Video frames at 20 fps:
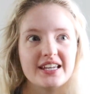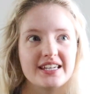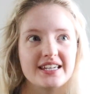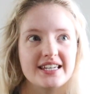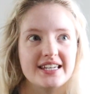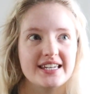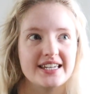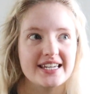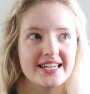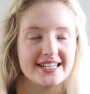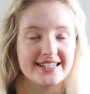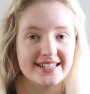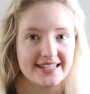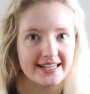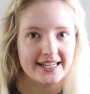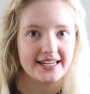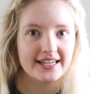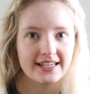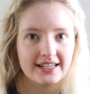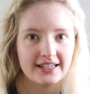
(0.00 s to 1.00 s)

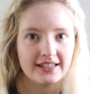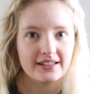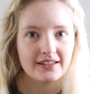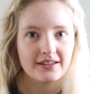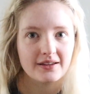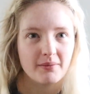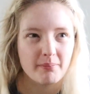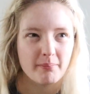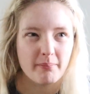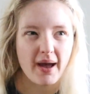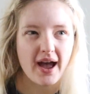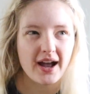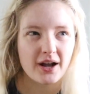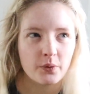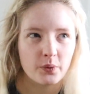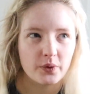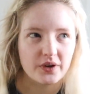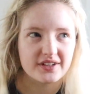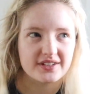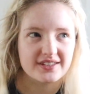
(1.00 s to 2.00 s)
knitting
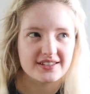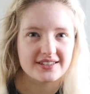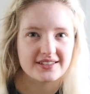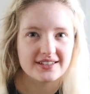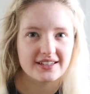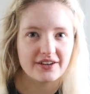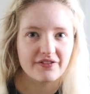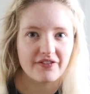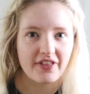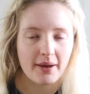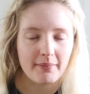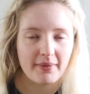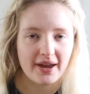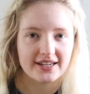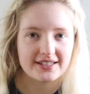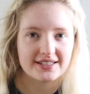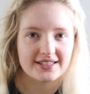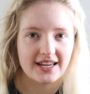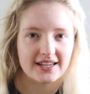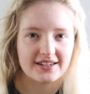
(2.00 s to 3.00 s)
backwards, if that
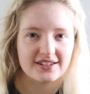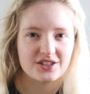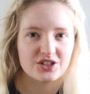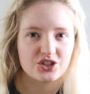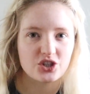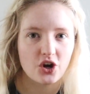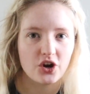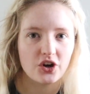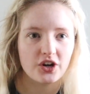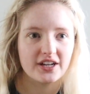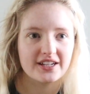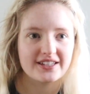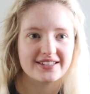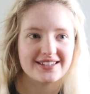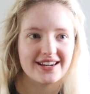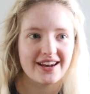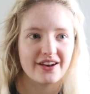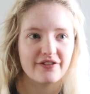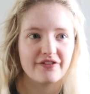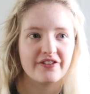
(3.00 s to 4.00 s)
makes sense. So
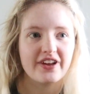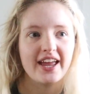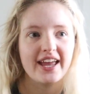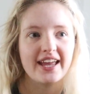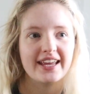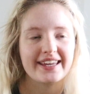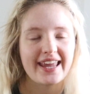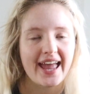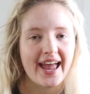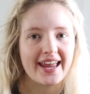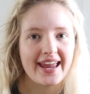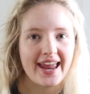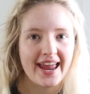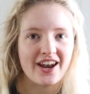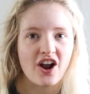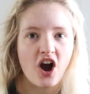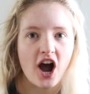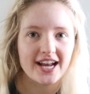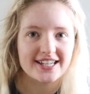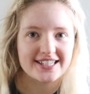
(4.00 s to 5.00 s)
instead of K
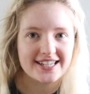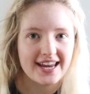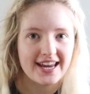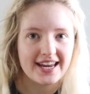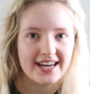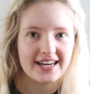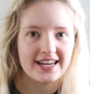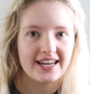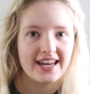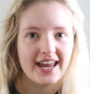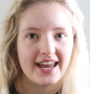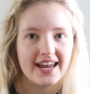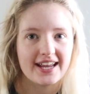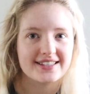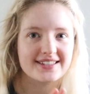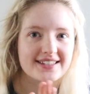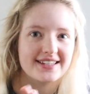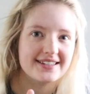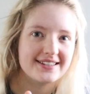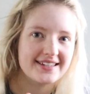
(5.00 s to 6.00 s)
N I T,
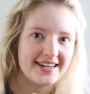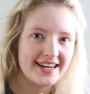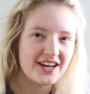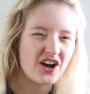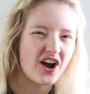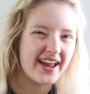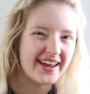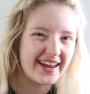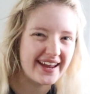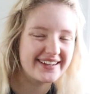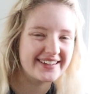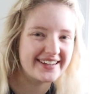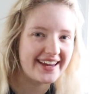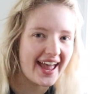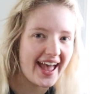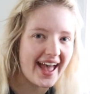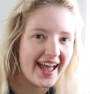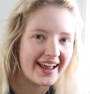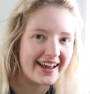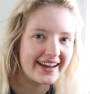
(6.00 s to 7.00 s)
it's T I N
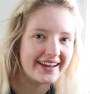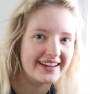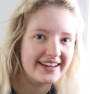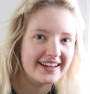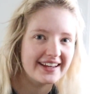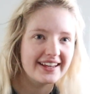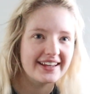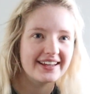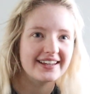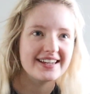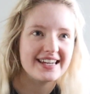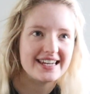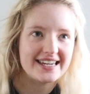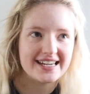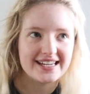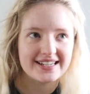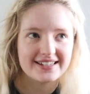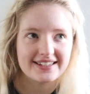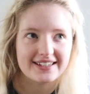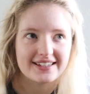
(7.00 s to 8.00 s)
K,
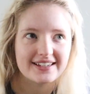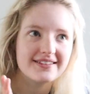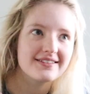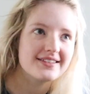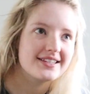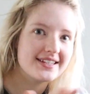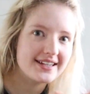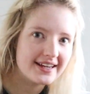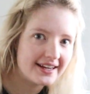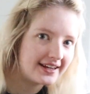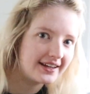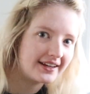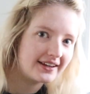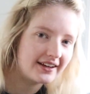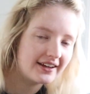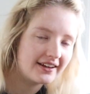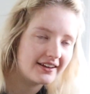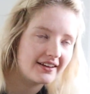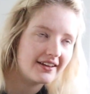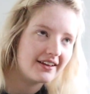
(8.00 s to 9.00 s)
knit
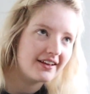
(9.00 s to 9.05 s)
tink.